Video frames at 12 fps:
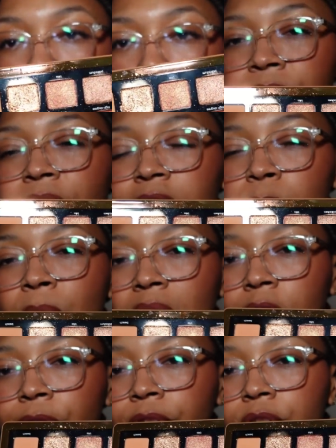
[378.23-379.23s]
Nice
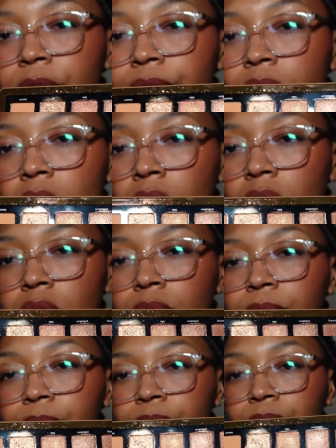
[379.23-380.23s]
palette for the fall.
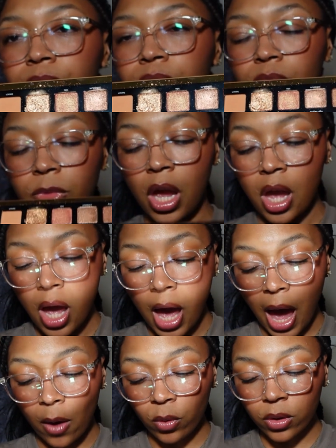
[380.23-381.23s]

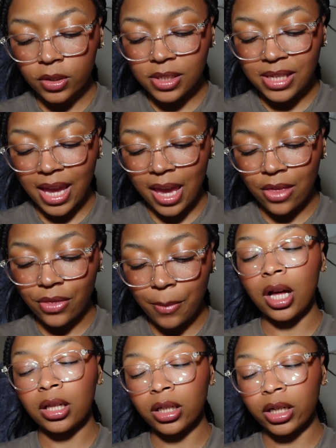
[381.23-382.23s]
I will say the
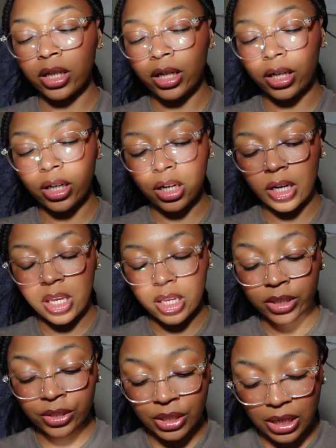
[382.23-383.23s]
color
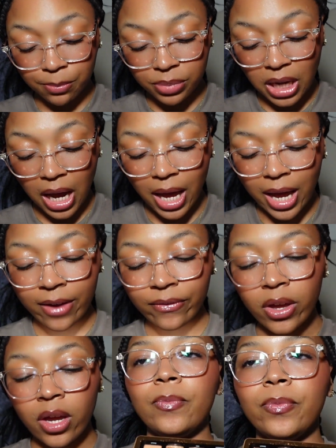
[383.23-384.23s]
Deep Dive
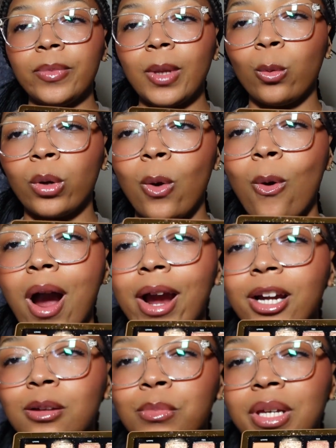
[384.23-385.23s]

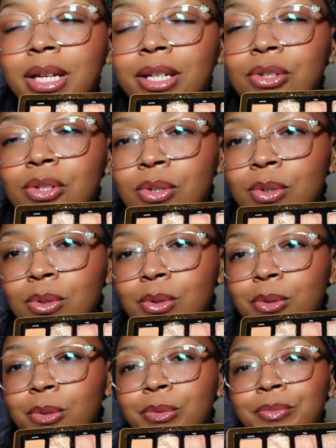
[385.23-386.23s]
required me
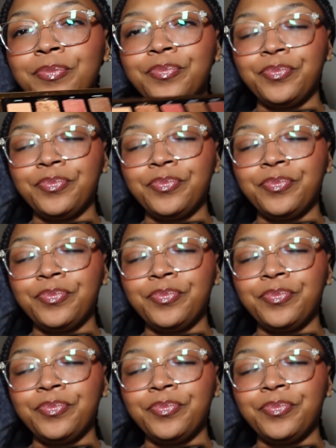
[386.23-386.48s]
to